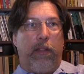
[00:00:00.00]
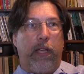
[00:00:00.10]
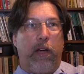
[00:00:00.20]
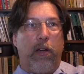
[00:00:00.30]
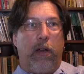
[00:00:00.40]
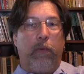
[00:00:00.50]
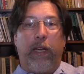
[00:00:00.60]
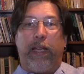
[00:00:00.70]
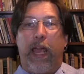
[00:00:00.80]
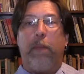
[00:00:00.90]
they're not
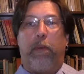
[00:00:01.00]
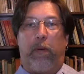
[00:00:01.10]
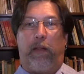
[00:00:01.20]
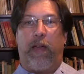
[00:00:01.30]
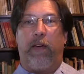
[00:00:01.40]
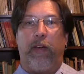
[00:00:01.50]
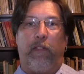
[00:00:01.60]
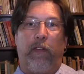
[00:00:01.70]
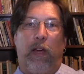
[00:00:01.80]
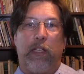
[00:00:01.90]
really capable of having a
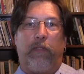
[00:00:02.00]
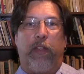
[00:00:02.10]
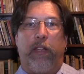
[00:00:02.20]
philosophy.